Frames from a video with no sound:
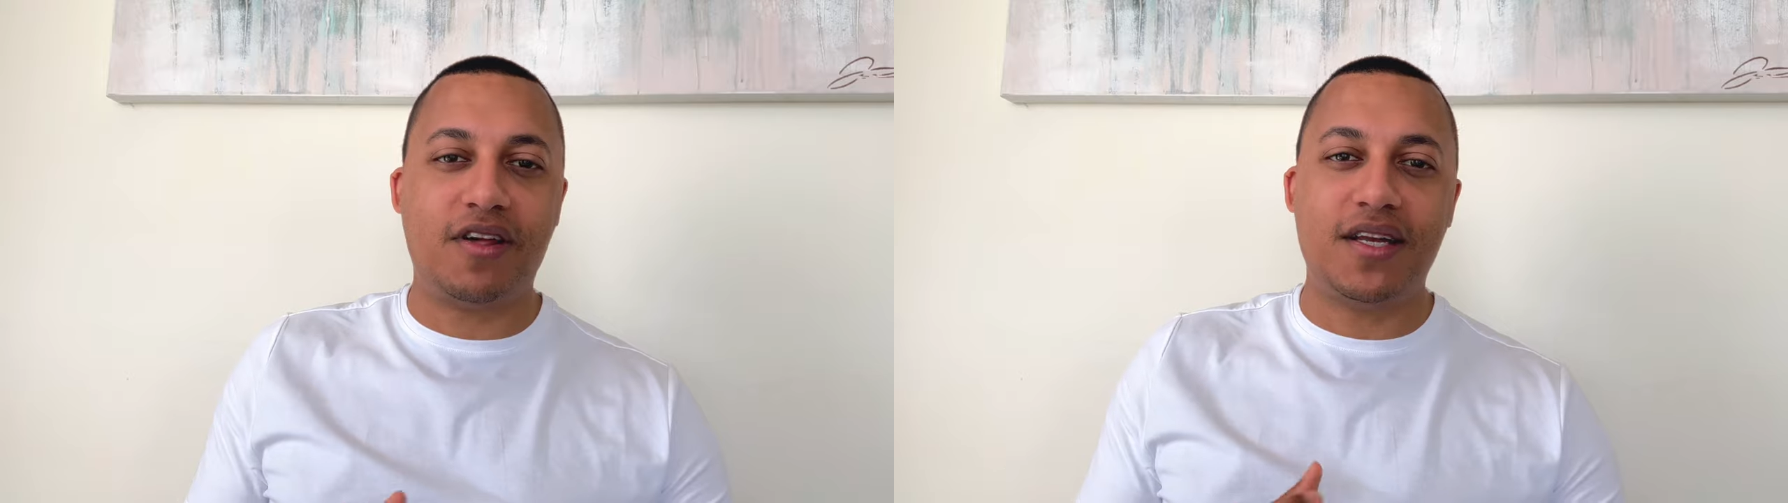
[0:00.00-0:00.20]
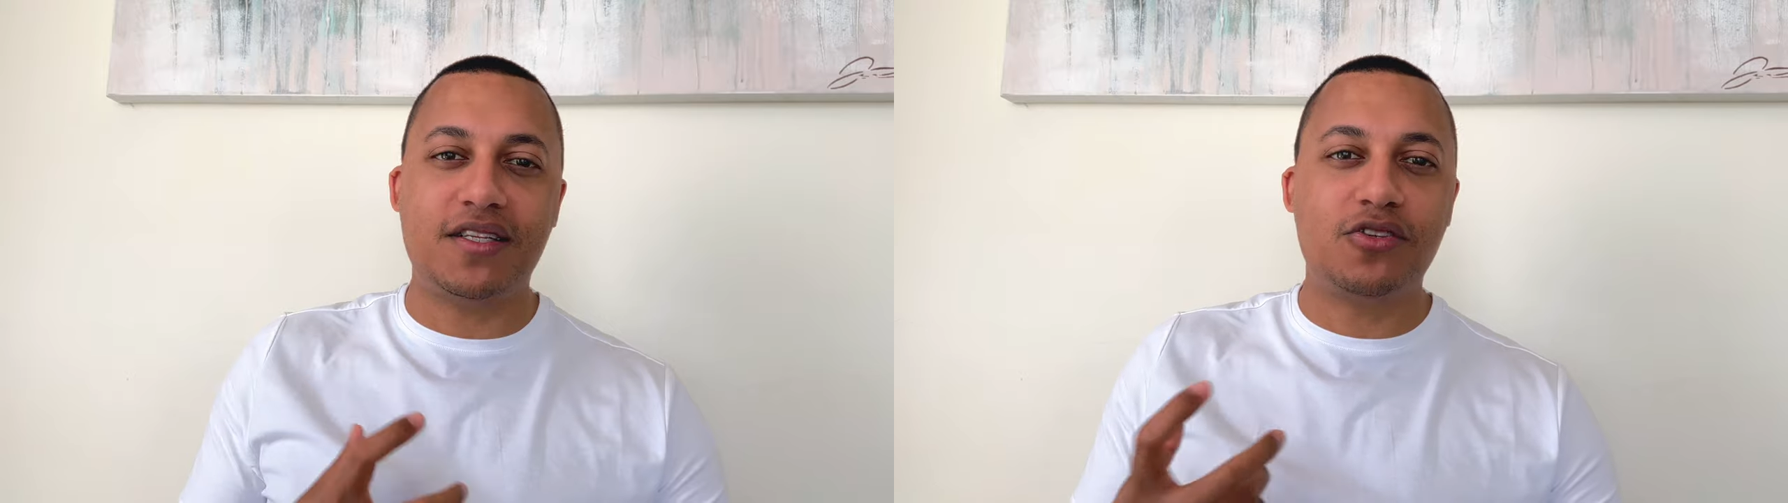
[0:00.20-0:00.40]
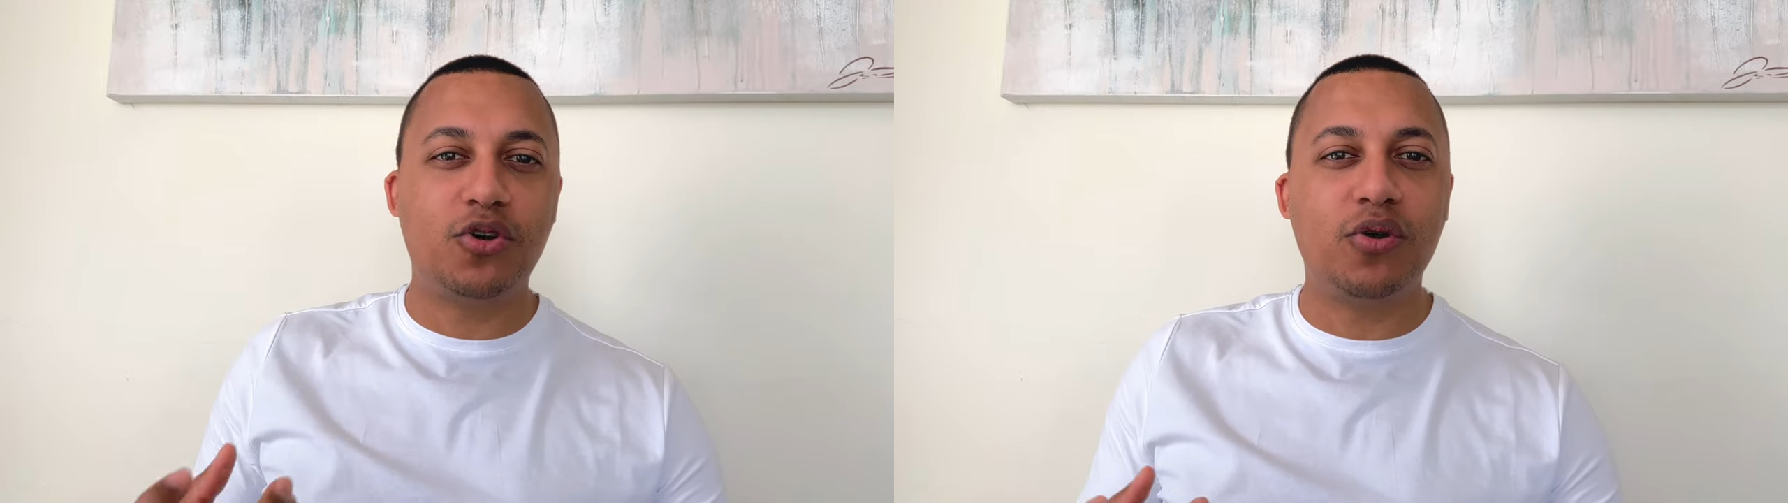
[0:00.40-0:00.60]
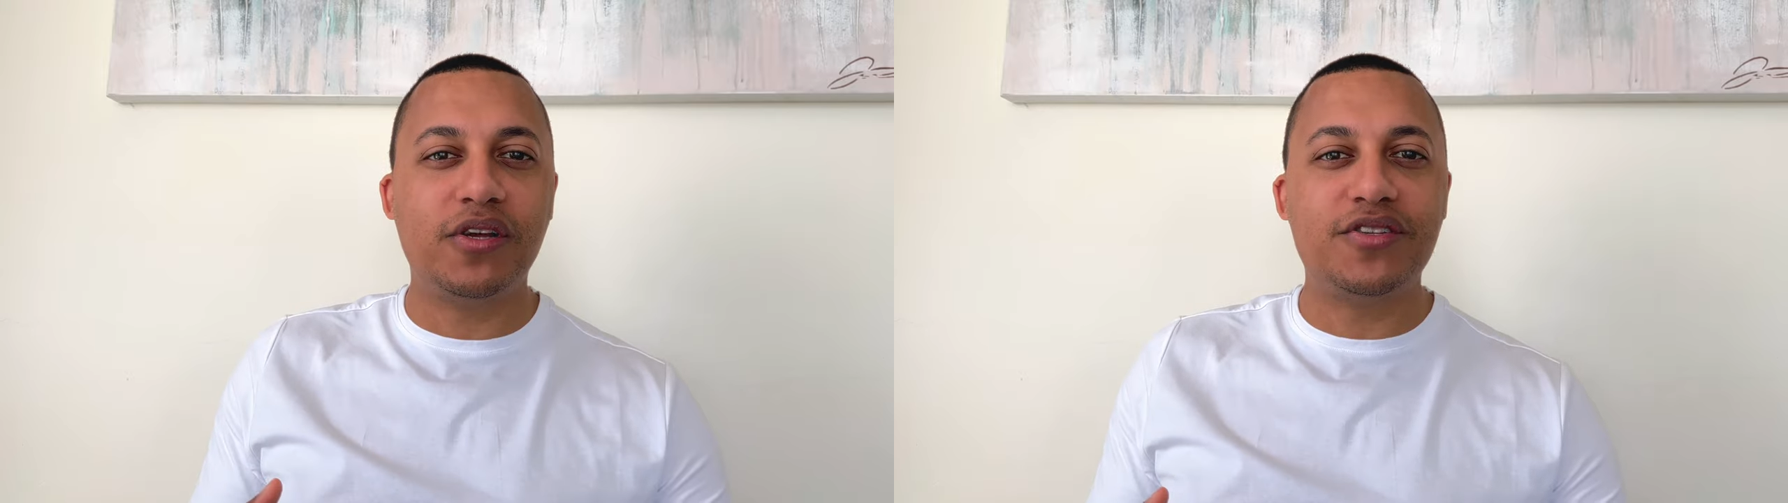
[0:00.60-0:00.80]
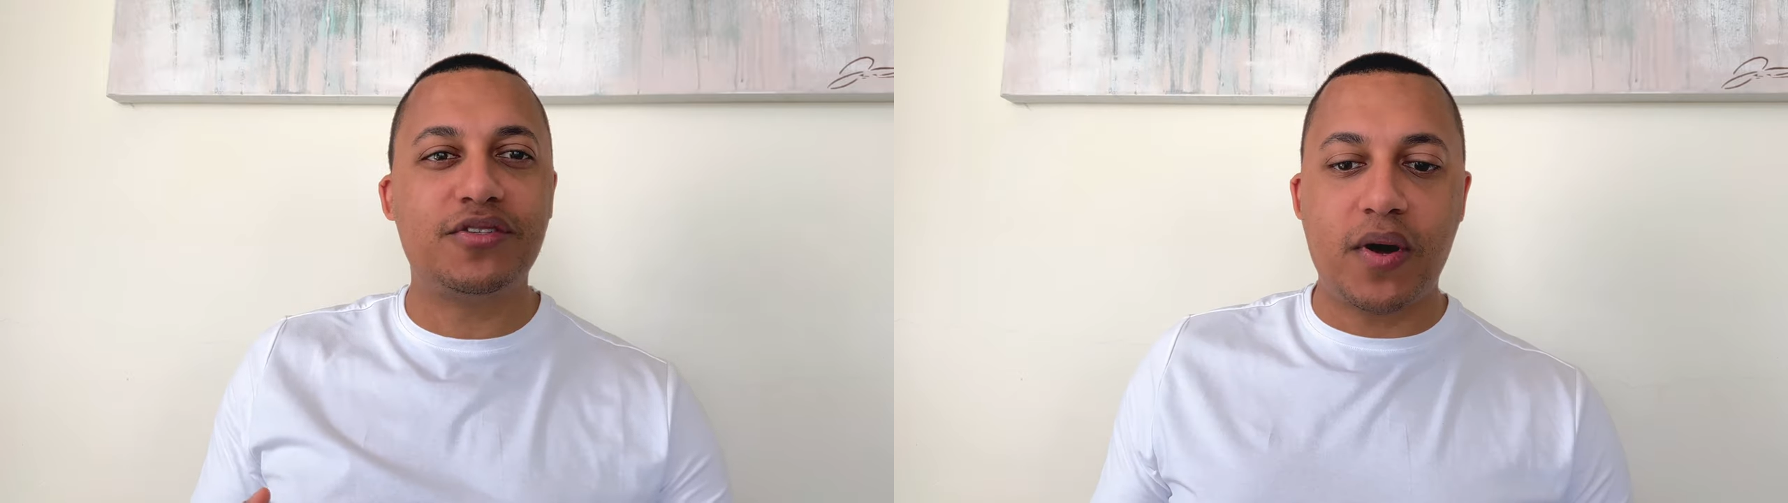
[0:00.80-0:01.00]
like these
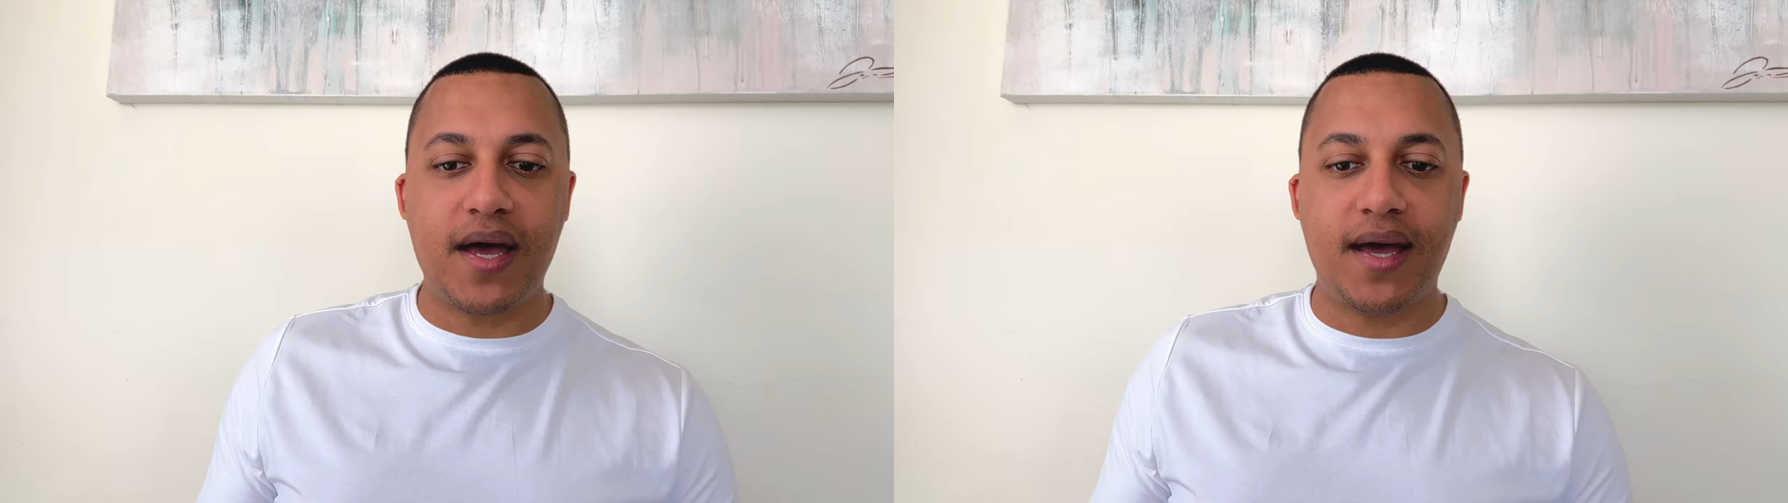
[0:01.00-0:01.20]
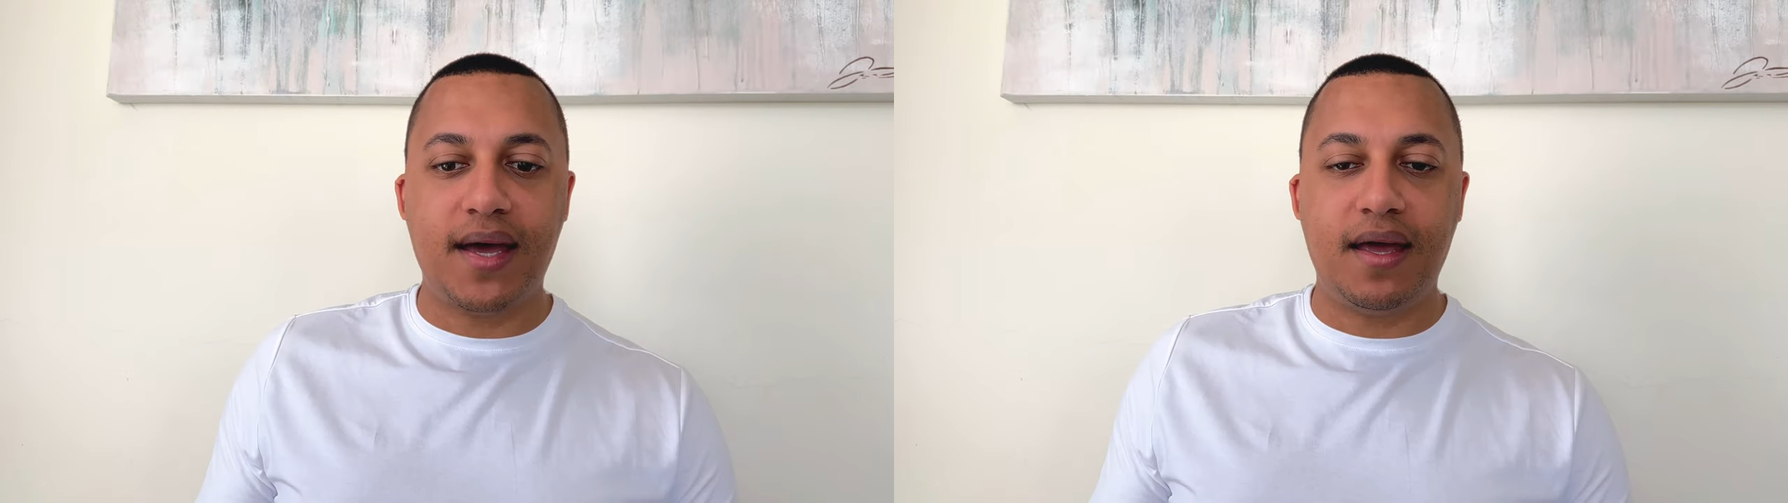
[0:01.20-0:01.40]
coolers where